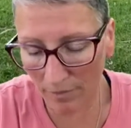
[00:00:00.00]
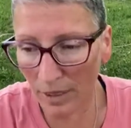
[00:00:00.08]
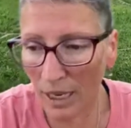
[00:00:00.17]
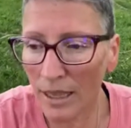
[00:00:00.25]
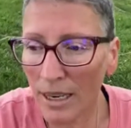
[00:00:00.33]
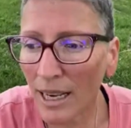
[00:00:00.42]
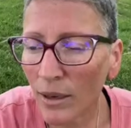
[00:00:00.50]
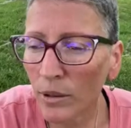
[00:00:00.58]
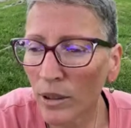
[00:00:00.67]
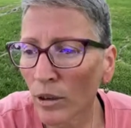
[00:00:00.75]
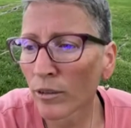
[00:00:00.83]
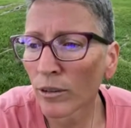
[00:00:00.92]
I think I would
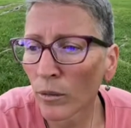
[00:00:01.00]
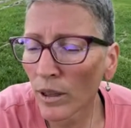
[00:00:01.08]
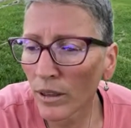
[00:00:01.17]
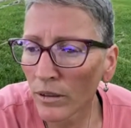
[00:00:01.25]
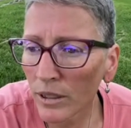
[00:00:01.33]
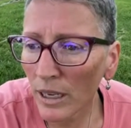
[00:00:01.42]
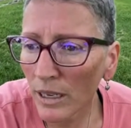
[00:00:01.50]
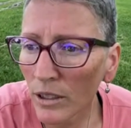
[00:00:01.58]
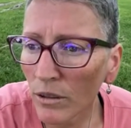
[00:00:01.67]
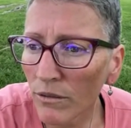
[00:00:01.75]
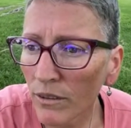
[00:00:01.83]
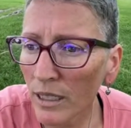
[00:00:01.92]
go for one of those
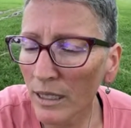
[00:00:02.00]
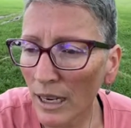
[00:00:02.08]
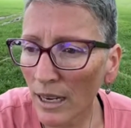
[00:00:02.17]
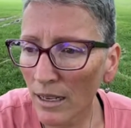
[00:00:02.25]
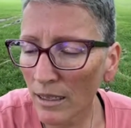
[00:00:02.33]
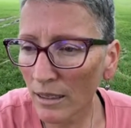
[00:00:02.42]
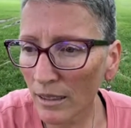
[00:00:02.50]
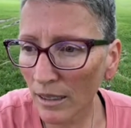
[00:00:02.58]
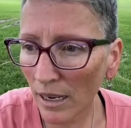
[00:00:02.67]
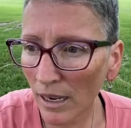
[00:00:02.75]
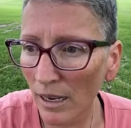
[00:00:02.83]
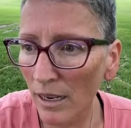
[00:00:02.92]
SUV tents
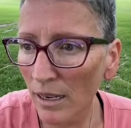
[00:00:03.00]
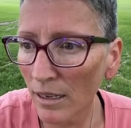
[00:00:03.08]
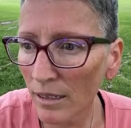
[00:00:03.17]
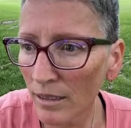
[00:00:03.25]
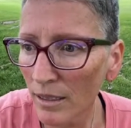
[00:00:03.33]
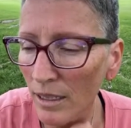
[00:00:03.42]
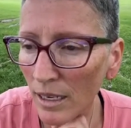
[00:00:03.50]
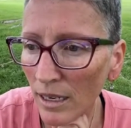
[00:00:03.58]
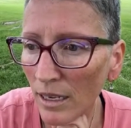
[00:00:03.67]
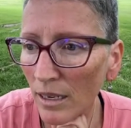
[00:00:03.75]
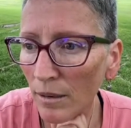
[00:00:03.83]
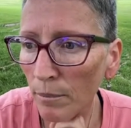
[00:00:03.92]
and
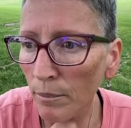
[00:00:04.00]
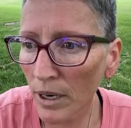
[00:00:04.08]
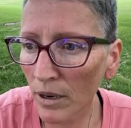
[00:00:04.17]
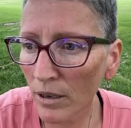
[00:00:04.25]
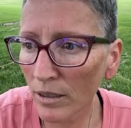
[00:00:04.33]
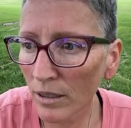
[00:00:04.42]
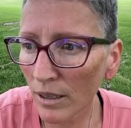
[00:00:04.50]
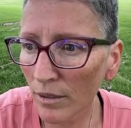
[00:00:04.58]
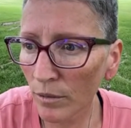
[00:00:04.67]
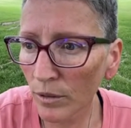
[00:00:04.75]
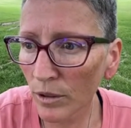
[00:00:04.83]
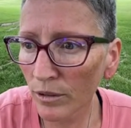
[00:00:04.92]
the bars on
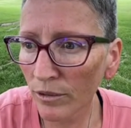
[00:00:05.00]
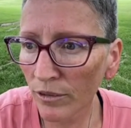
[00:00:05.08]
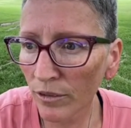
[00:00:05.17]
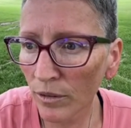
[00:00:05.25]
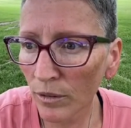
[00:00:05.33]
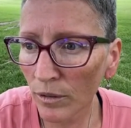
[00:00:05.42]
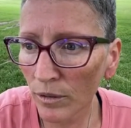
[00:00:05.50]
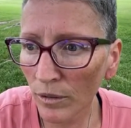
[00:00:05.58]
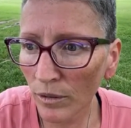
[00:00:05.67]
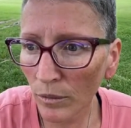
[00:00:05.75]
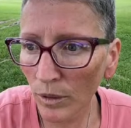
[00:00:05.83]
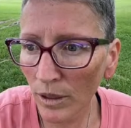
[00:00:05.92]
the roof
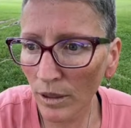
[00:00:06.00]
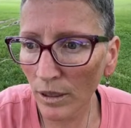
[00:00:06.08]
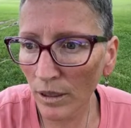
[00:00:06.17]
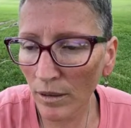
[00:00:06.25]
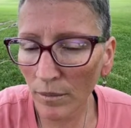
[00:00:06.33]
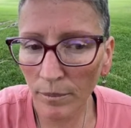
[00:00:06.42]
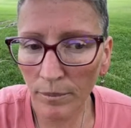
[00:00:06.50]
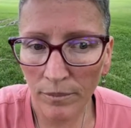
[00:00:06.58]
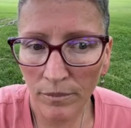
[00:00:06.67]
with a